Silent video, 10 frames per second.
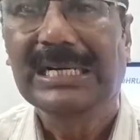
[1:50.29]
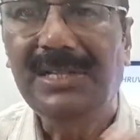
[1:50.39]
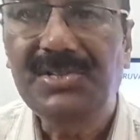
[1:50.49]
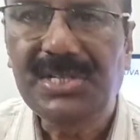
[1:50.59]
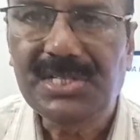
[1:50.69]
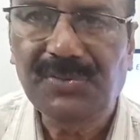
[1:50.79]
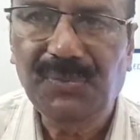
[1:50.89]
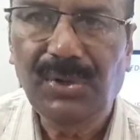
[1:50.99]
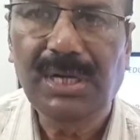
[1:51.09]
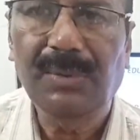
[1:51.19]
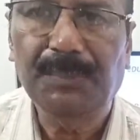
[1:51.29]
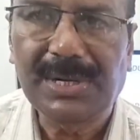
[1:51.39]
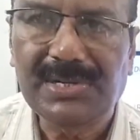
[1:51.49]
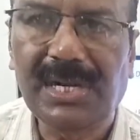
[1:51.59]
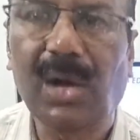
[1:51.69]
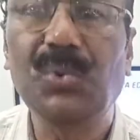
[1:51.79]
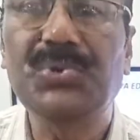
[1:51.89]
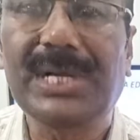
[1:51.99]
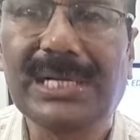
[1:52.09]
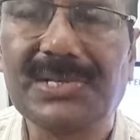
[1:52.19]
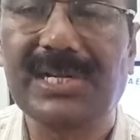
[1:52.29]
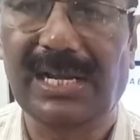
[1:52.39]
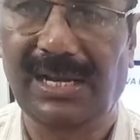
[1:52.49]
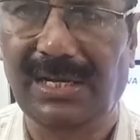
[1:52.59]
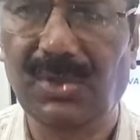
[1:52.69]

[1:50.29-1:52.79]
This is the fluid present outside the cell.